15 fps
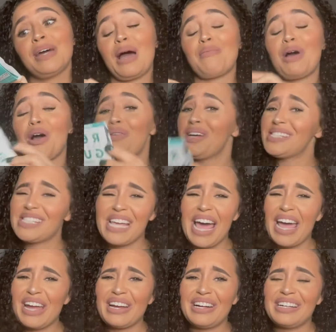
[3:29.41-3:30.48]
I'm always
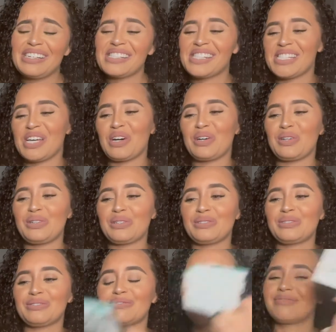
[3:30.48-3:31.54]
tired.
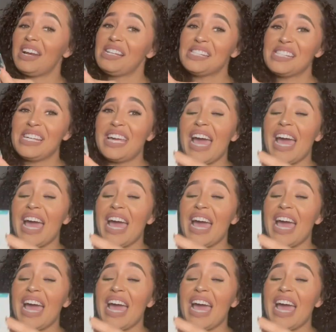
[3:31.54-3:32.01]
So honestly,